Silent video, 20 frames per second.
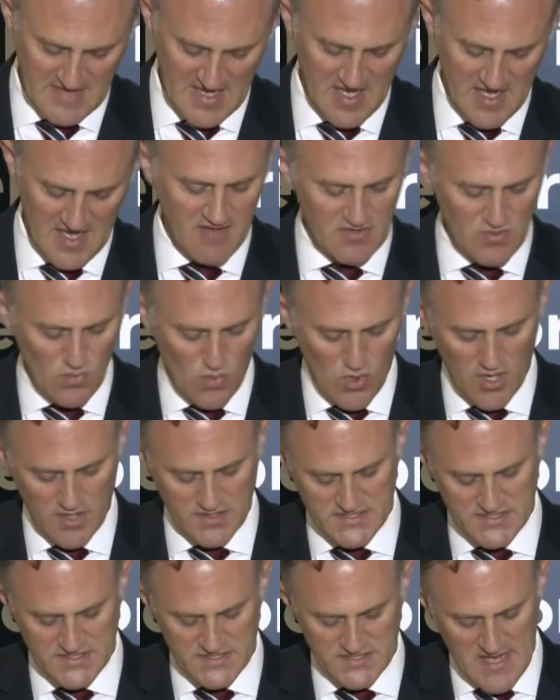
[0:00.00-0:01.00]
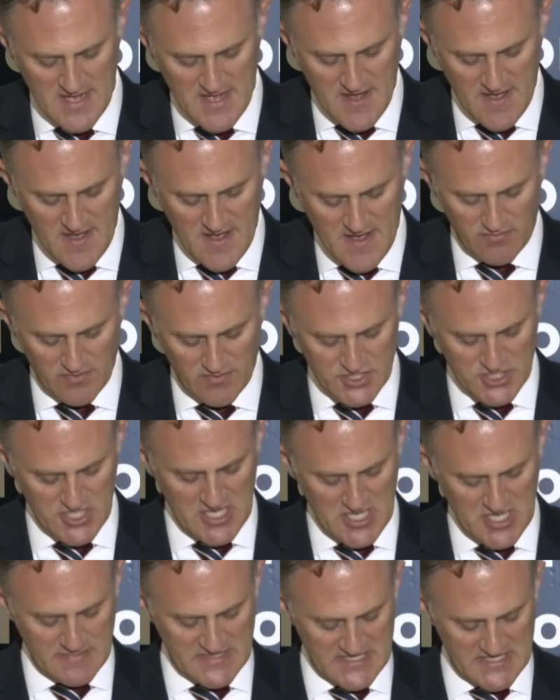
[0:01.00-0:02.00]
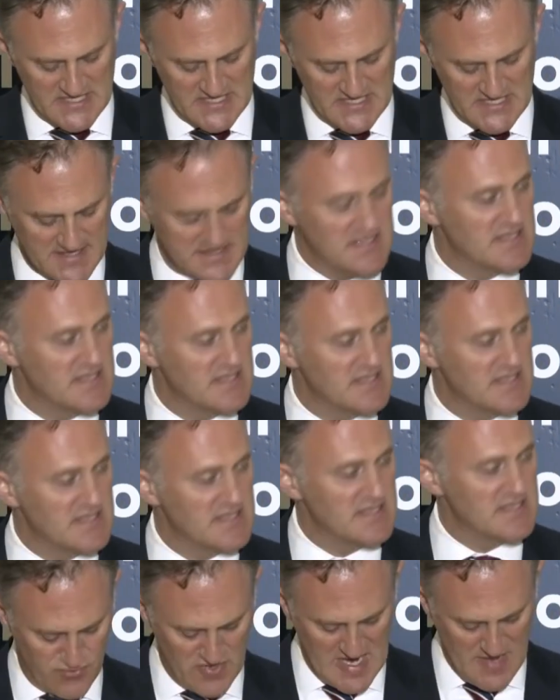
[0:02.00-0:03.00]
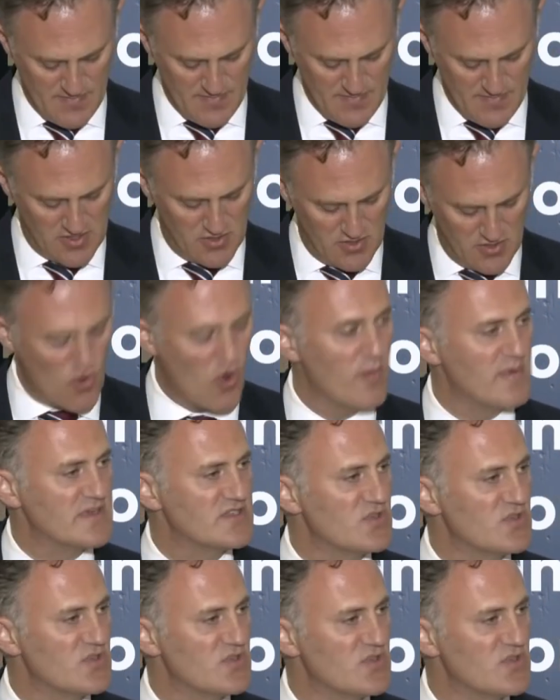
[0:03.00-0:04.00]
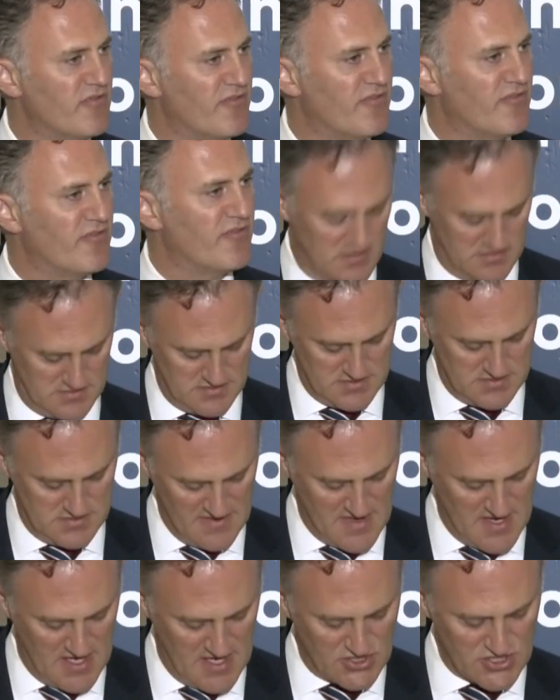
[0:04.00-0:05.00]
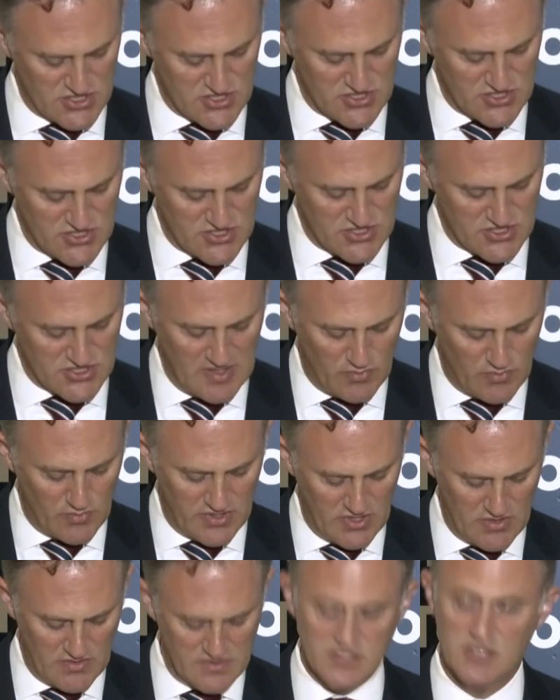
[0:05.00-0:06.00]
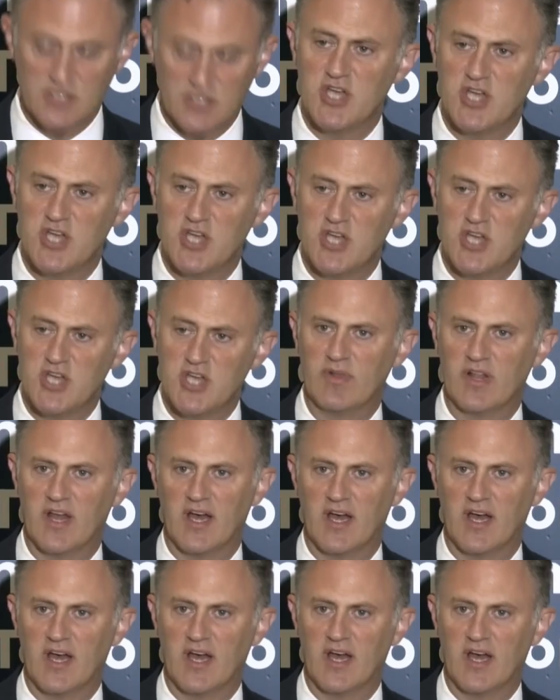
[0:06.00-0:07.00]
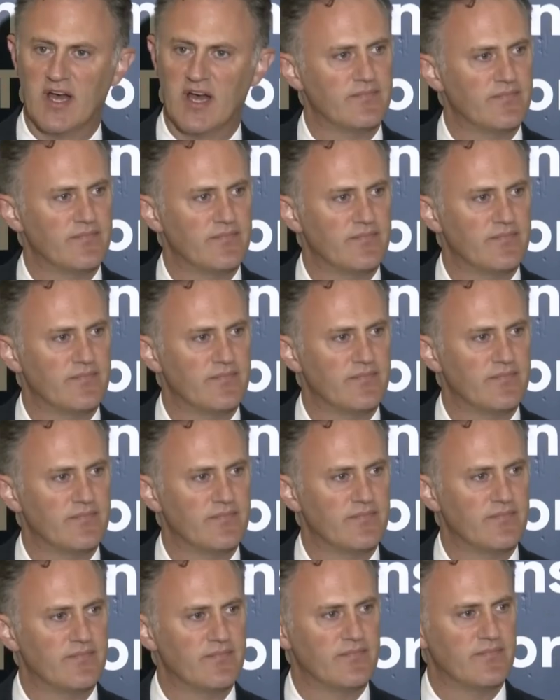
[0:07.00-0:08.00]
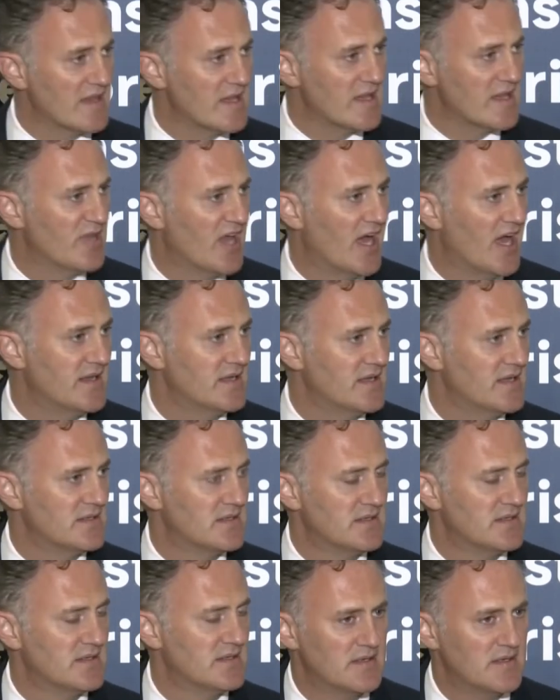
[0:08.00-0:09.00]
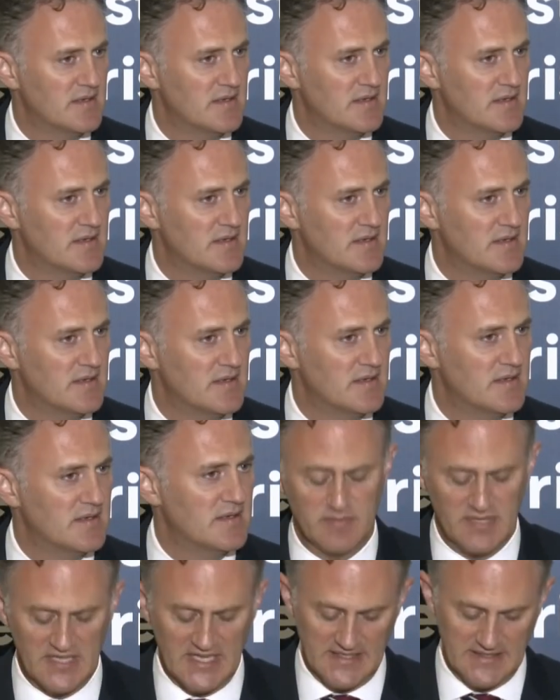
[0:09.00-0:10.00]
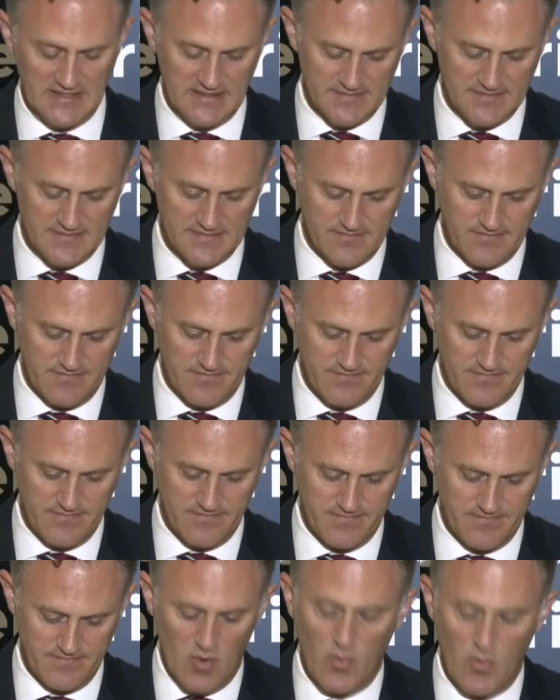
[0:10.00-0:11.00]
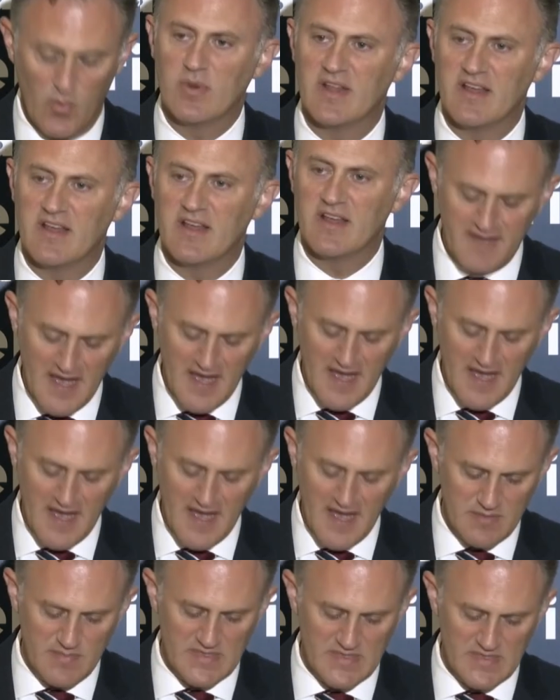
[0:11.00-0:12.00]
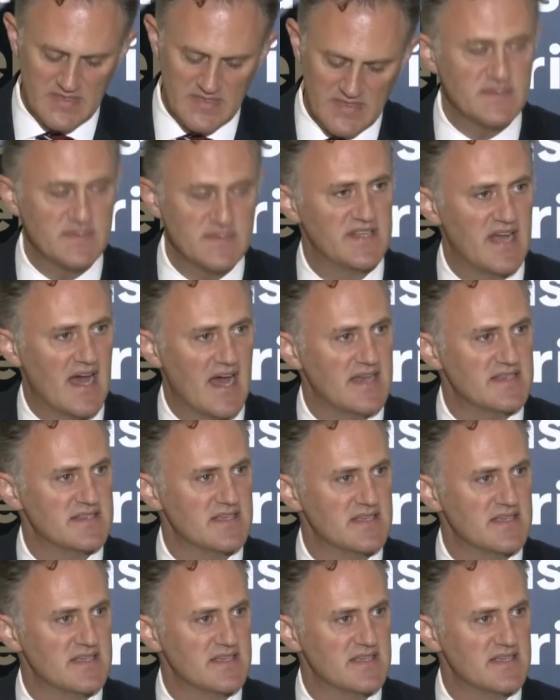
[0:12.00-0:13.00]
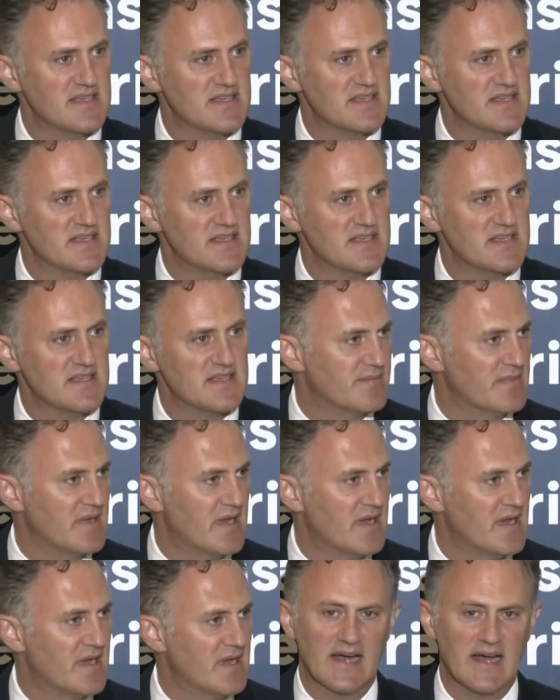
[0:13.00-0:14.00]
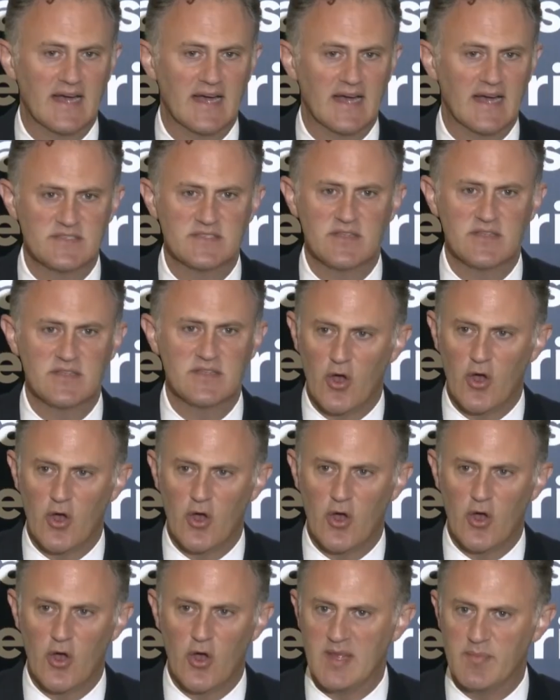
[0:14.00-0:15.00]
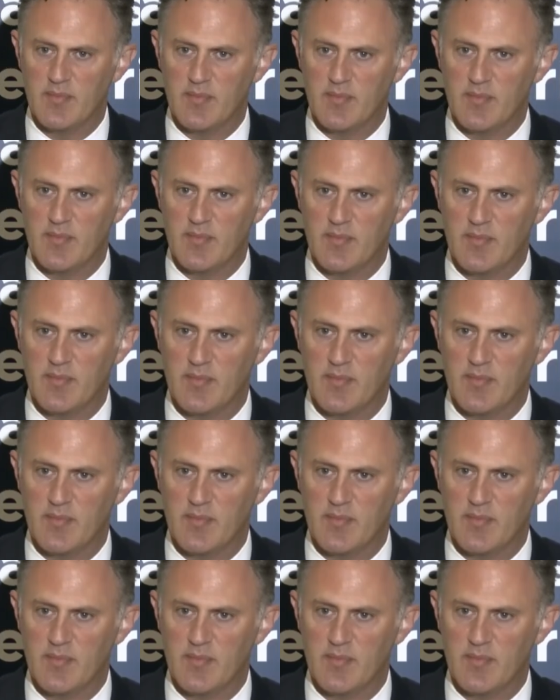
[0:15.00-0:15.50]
Even worse, the regime stands to reap an enormous windfall that it certainly will use to shed more blood. More Israeli blood, more American blood. We will effectively be subsidizing terrorism against our own people.